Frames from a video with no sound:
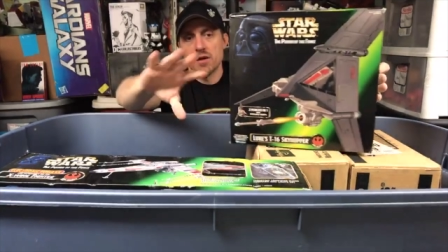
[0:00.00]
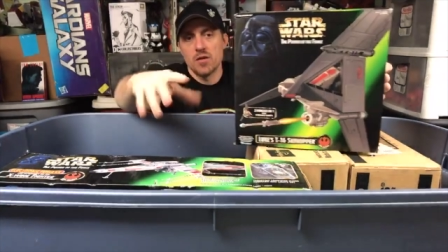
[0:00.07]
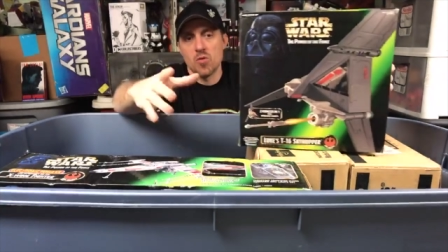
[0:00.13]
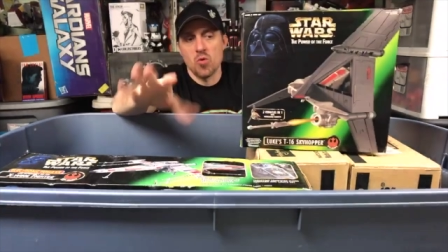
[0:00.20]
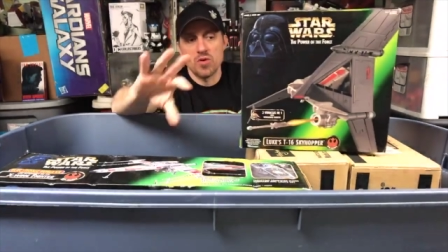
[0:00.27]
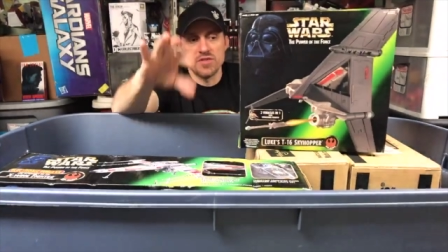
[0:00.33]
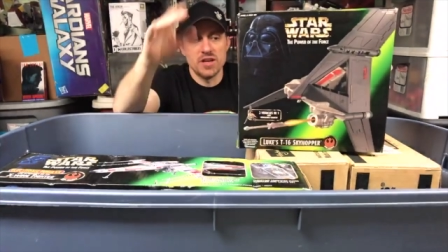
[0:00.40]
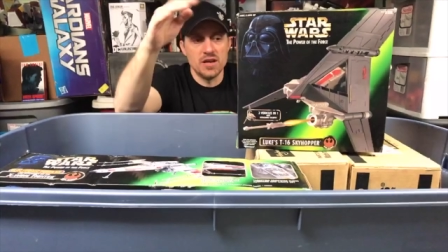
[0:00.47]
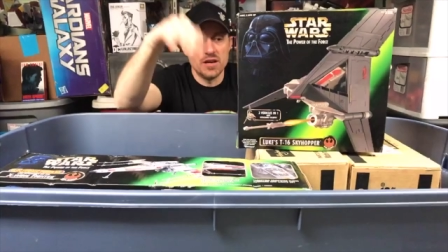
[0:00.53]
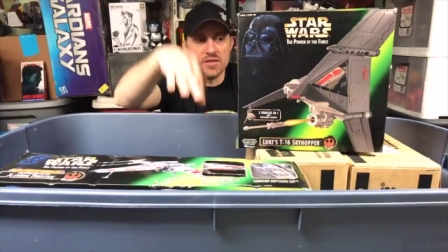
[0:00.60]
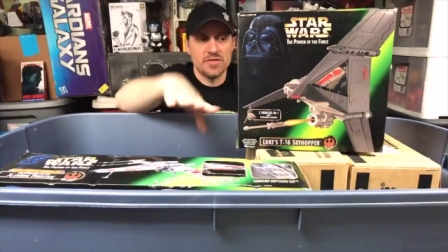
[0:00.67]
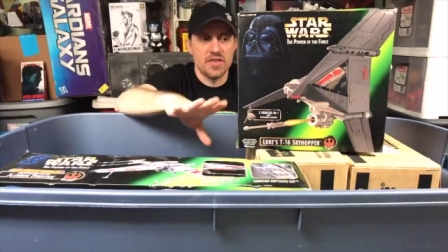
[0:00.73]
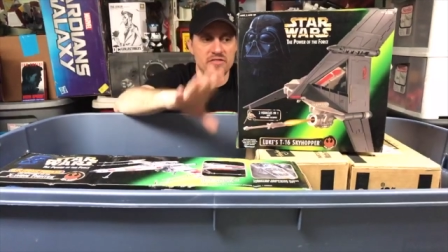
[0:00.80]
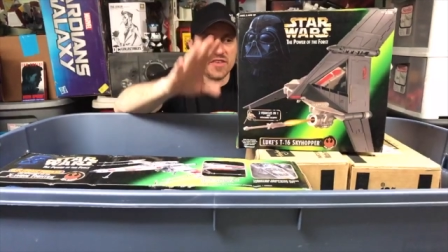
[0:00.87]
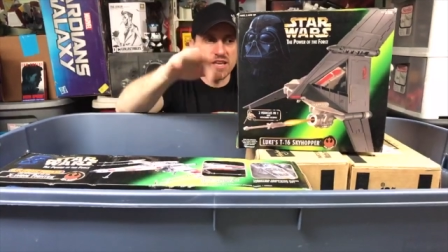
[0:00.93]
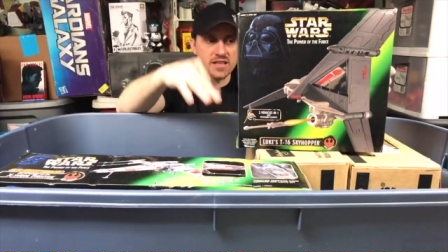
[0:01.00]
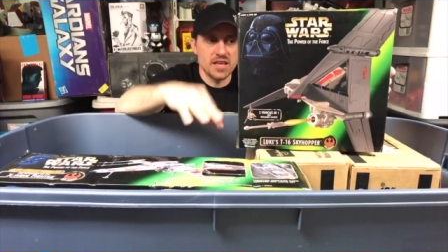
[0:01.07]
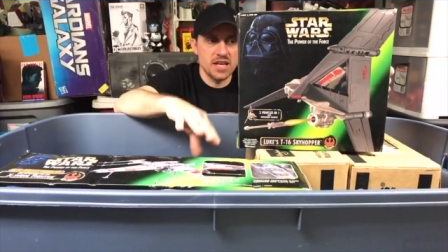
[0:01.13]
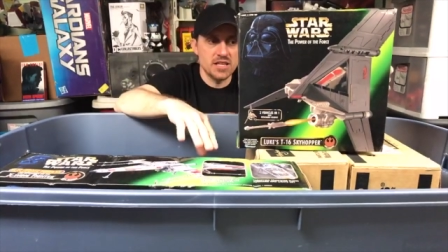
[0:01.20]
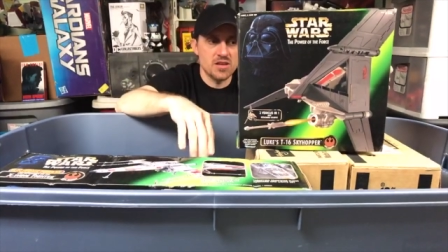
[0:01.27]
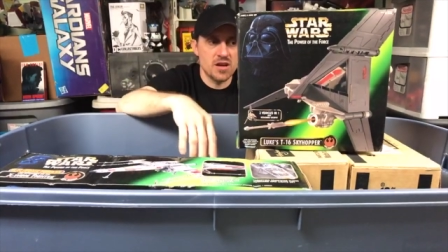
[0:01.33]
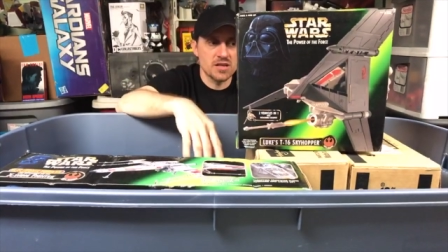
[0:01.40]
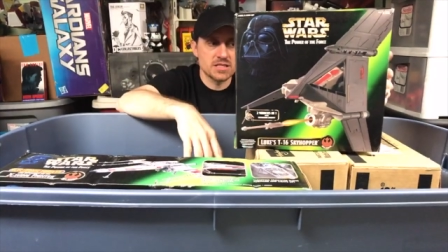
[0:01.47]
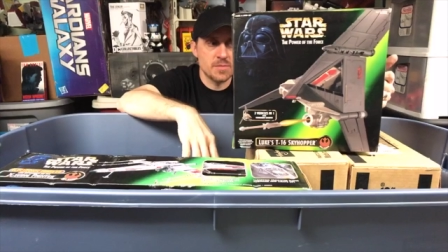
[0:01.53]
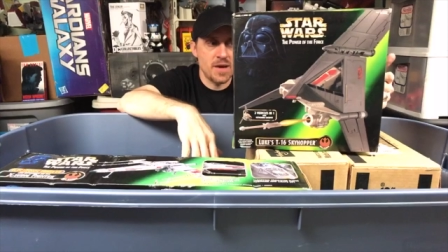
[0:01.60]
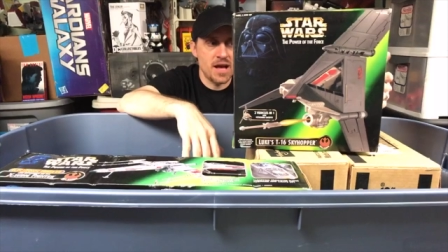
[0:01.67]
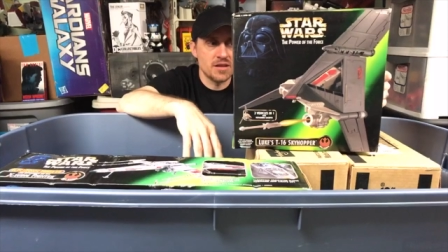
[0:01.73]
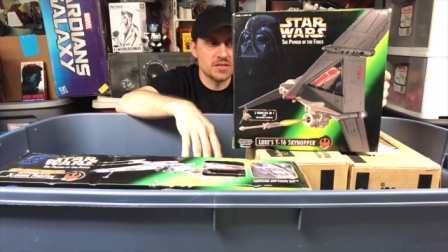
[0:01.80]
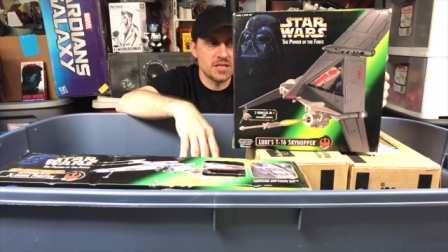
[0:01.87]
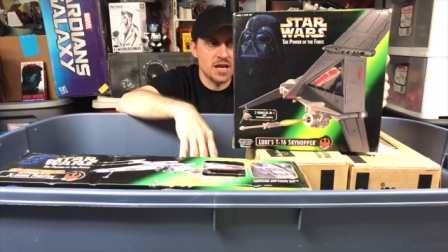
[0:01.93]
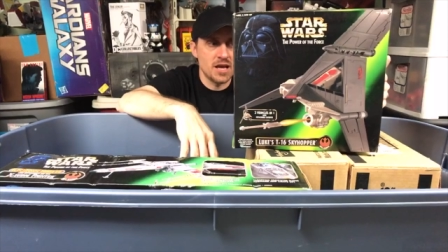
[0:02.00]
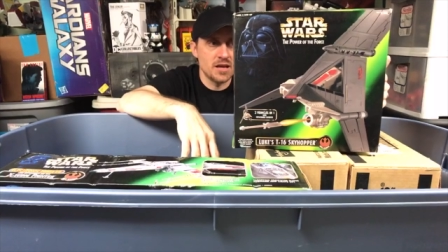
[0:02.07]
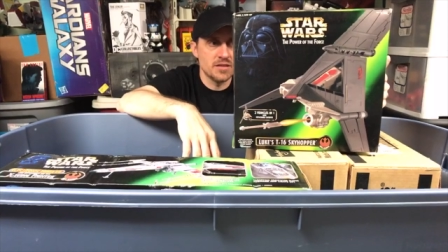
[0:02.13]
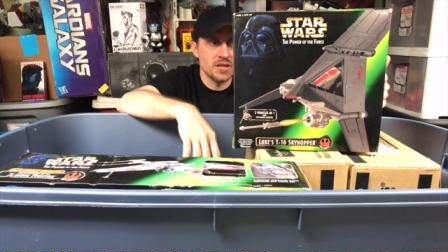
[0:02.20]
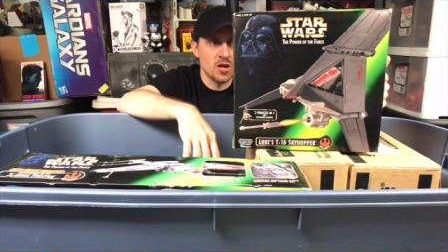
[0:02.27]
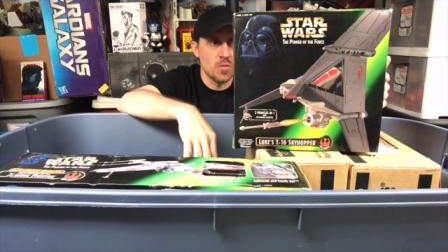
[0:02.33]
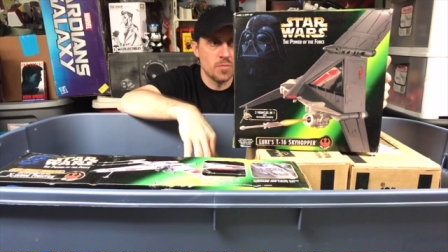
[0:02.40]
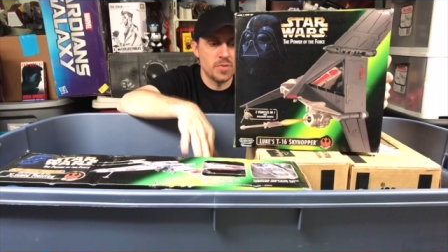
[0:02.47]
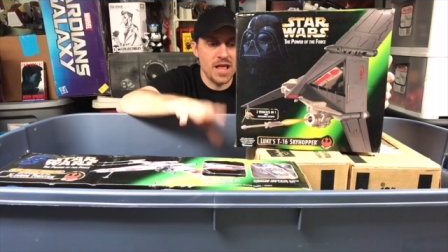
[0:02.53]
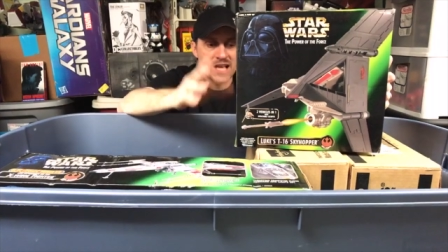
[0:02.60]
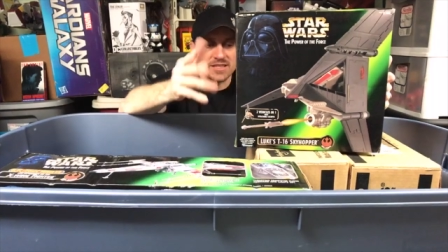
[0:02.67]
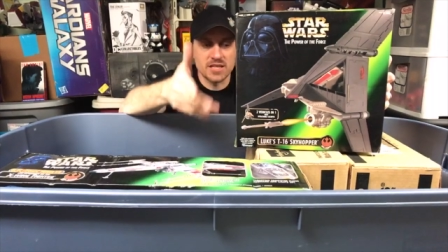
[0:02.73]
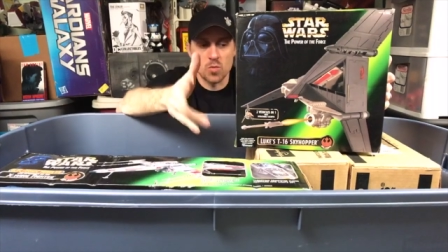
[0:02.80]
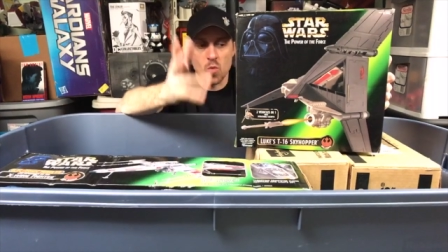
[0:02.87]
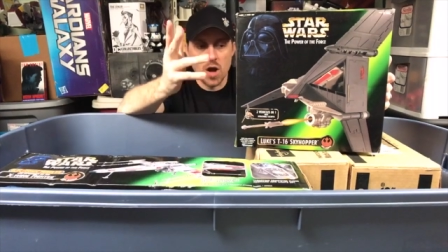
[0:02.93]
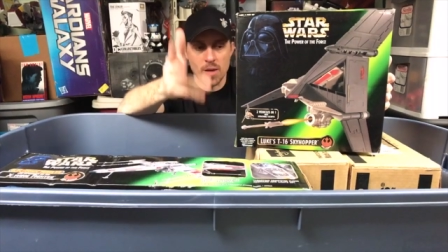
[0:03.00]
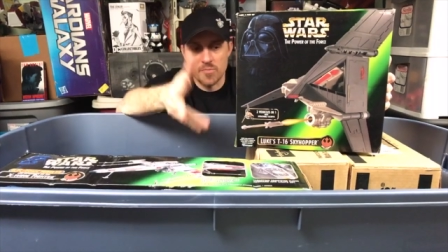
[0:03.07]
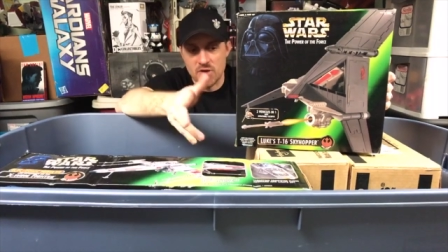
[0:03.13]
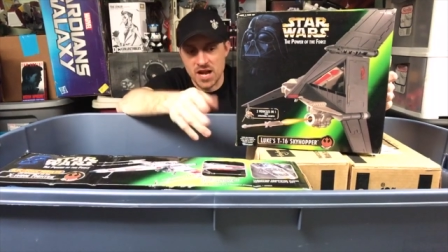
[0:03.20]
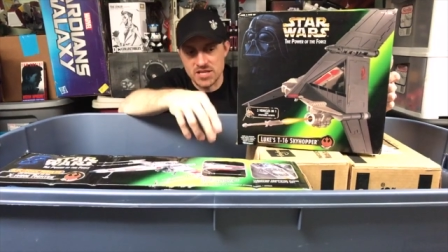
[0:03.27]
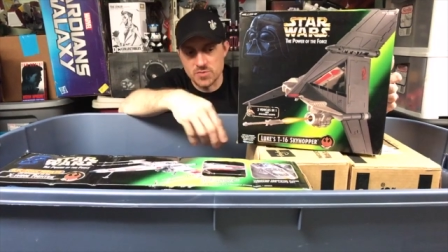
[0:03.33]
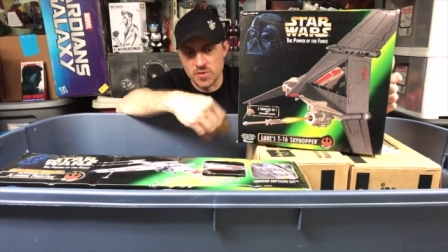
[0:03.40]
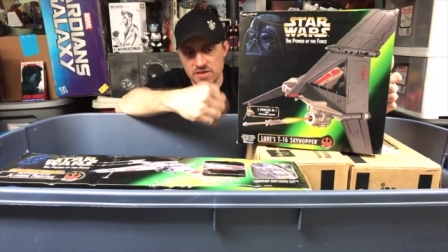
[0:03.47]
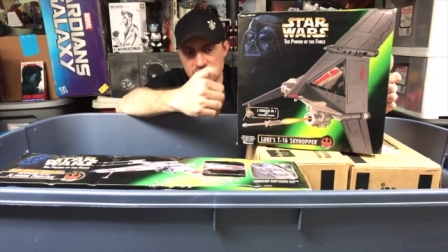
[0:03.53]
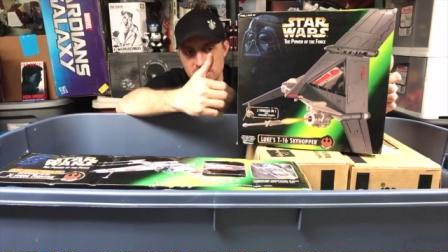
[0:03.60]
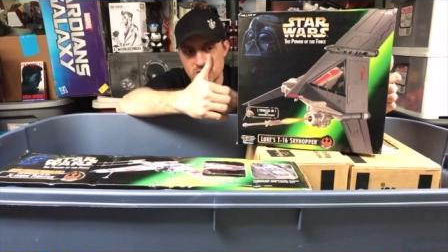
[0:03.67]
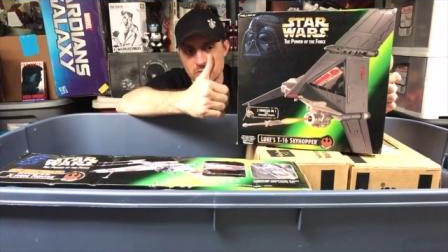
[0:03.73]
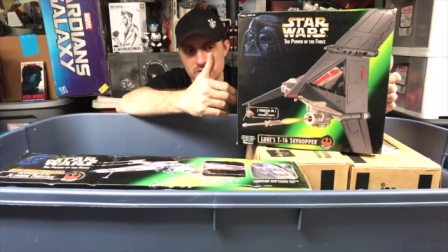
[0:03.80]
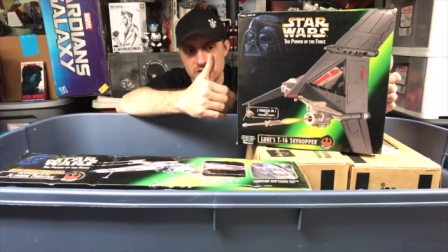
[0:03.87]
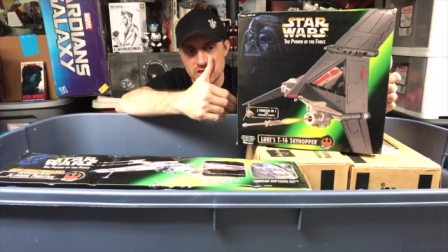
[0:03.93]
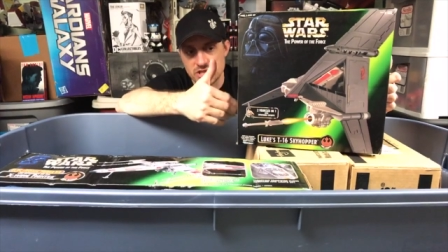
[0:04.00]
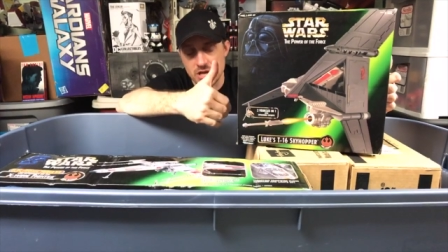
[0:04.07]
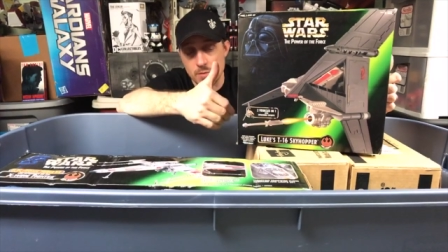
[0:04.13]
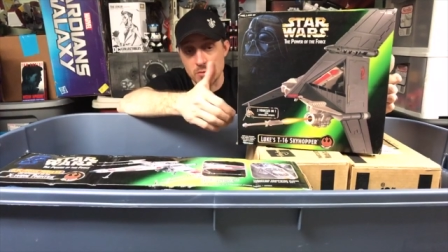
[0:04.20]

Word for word: or the thing that he talks about, you know, blasting womp rats with. This was the ship.